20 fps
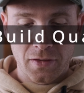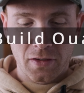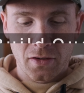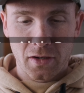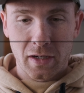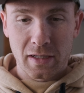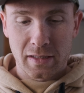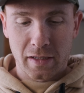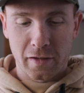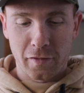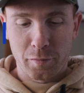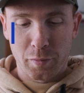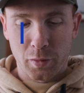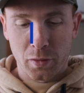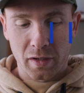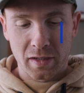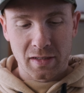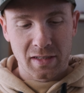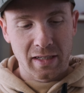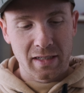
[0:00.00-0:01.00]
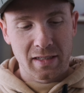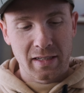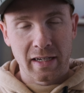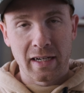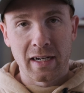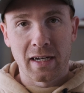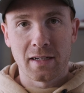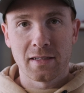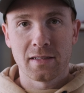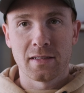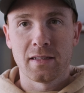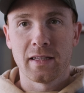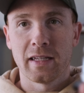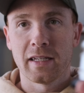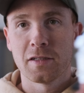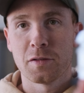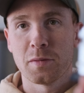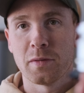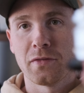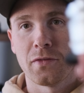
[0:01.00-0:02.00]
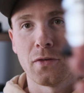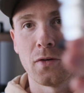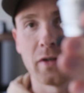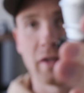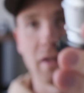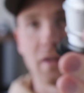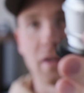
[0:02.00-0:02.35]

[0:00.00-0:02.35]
guys have bought a TTartisan lens before, you